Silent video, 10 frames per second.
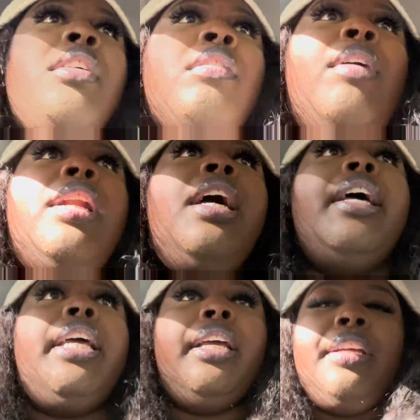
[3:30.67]
why not?
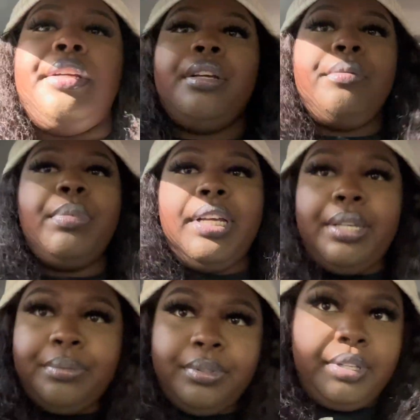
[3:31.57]

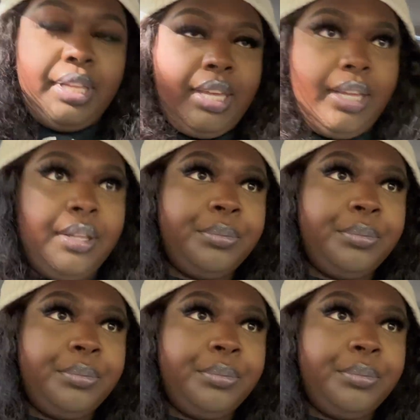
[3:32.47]
But yeah.